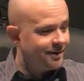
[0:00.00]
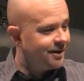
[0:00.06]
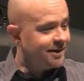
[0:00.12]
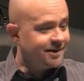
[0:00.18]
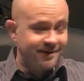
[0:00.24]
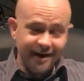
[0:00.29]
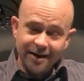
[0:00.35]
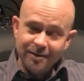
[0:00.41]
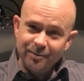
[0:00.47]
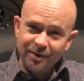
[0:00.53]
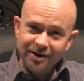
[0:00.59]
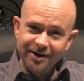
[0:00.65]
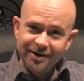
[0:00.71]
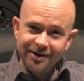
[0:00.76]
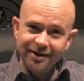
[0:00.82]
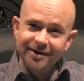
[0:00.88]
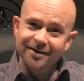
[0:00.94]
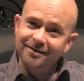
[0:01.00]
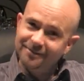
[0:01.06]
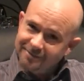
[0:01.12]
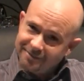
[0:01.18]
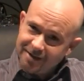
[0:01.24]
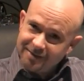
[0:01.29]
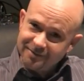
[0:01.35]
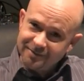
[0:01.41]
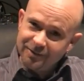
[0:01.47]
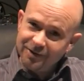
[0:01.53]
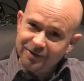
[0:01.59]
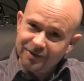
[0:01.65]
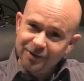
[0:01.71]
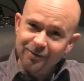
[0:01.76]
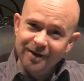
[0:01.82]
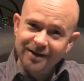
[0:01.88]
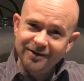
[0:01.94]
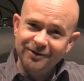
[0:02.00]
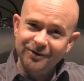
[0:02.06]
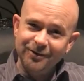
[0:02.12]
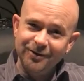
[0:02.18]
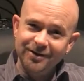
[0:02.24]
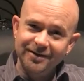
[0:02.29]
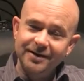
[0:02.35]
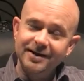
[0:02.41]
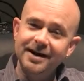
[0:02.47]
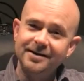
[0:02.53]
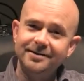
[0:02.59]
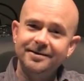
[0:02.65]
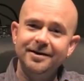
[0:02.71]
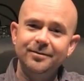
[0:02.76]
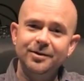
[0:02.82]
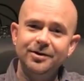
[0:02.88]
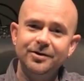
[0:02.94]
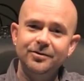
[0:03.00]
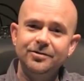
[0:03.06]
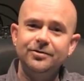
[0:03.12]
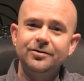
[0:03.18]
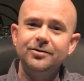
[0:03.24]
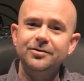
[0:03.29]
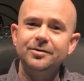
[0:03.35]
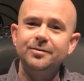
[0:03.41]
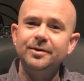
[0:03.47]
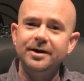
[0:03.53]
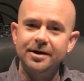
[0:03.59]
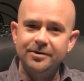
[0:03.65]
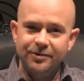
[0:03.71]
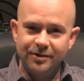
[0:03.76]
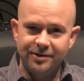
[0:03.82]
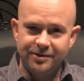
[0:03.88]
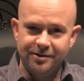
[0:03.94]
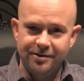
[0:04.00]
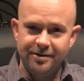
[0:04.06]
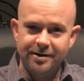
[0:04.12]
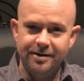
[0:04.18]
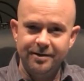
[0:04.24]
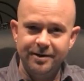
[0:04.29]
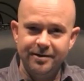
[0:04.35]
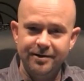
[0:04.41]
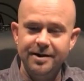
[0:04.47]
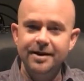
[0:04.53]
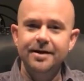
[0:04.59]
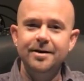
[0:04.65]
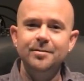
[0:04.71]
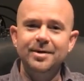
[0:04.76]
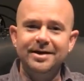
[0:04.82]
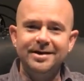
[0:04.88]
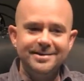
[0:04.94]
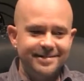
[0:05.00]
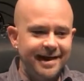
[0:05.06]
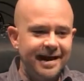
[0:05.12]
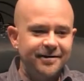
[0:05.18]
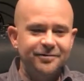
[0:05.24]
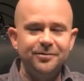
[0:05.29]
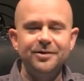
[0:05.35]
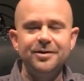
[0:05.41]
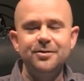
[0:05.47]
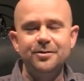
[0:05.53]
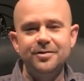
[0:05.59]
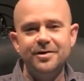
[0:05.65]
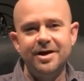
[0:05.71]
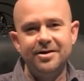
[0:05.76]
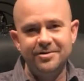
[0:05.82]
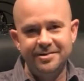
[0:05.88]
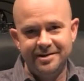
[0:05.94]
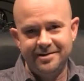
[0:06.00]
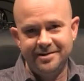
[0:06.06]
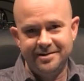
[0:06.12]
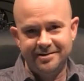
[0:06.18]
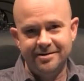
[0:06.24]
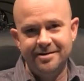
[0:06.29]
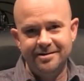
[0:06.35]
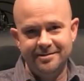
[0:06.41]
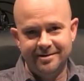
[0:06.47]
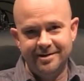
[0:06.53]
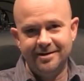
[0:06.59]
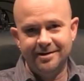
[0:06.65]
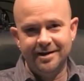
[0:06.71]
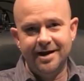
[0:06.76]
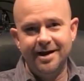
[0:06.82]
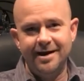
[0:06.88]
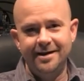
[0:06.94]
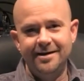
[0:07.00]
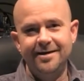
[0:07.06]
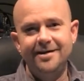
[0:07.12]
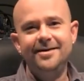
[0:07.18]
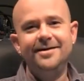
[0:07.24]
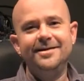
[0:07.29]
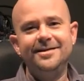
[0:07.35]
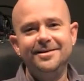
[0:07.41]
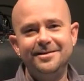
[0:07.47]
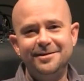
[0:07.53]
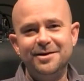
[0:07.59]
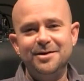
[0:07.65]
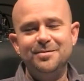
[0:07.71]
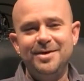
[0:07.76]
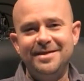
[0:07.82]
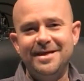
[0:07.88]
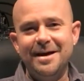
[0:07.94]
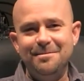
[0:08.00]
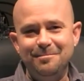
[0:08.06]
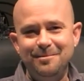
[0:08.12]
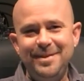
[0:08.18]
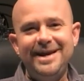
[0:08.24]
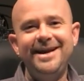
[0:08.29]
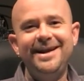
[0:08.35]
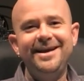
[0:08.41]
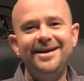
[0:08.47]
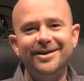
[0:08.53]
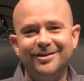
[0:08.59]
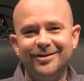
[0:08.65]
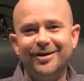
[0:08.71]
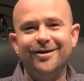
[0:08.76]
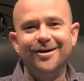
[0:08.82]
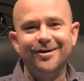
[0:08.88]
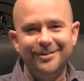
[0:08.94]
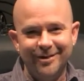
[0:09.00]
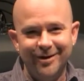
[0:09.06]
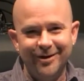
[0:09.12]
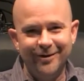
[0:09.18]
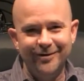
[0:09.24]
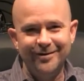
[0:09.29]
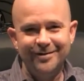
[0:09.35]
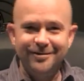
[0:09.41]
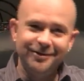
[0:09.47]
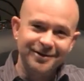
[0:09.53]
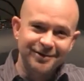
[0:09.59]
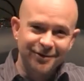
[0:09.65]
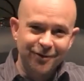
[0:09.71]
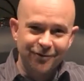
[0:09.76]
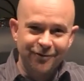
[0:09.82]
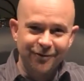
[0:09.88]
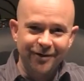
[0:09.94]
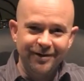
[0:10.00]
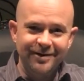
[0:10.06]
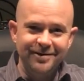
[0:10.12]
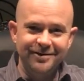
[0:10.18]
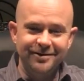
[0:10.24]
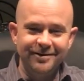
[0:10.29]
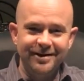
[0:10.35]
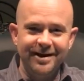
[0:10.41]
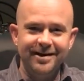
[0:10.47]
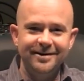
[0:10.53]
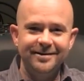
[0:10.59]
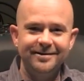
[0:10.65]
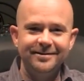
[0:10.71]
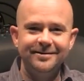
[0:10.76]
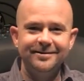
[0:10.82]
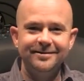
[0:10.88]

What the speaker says: It sounded pretty good. It's got some good low end to it. The next thing I'm going to do is throw some electric guitar on there, because that's really where the energy of this song is going to lie. It's going to be that meaty guitar tone. So let's go for it. Let's do that.